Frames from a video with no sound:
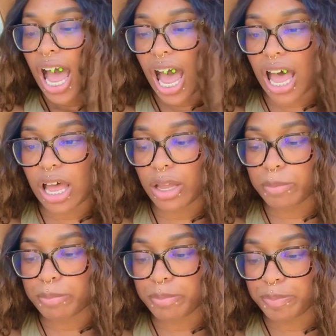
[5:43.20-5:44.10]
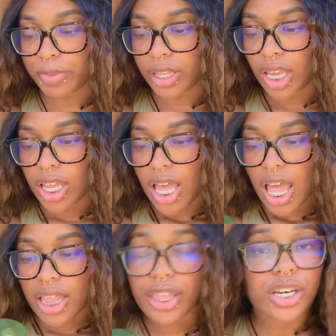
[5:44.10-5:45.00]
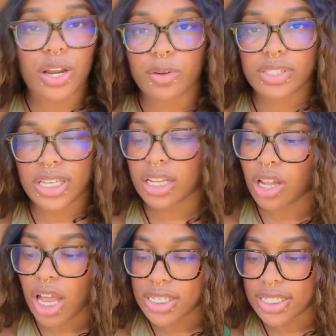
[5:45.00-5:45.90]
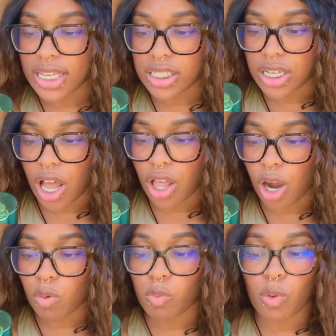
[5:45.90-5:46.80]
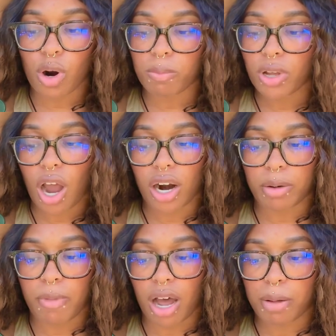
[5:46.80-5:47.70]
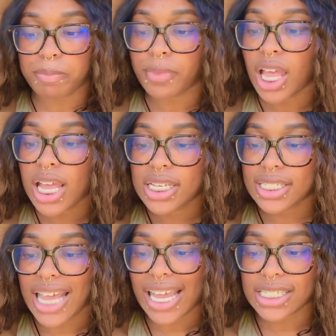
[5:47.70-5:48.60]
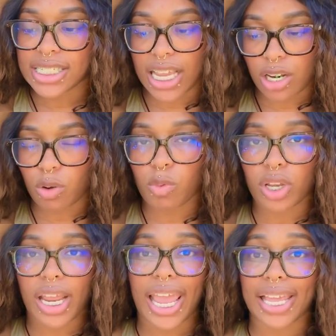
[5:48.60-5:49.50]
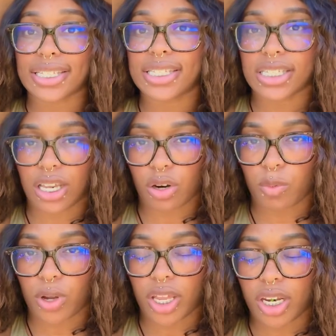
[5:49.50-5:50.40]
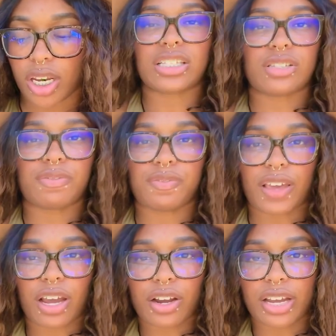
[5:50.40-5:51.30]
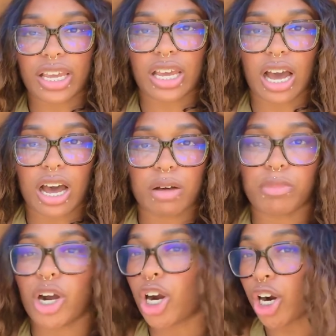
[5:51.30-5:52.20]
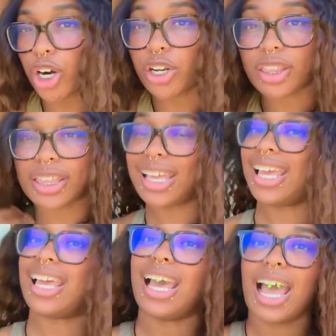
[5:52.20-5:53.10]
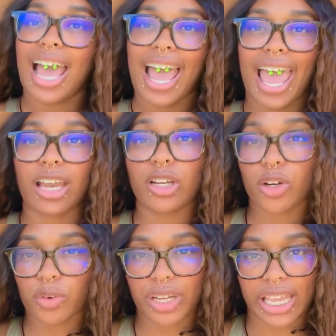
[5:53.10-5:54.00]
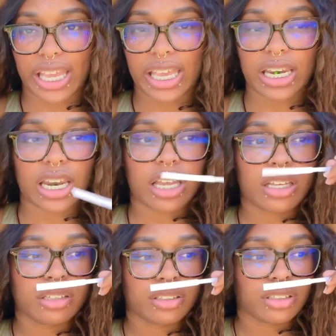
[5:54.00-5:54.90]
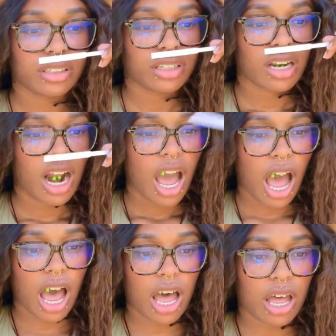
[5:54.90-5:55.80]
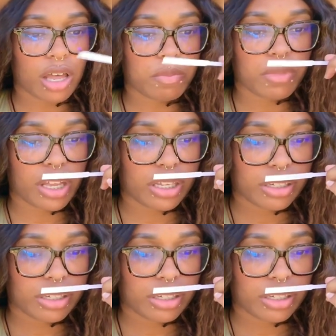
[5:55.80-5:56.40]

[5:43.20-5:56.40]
The notes in Lost in Santal are warm cardamom, satin sandalwood, and cedarwood. It's very earthy and green. I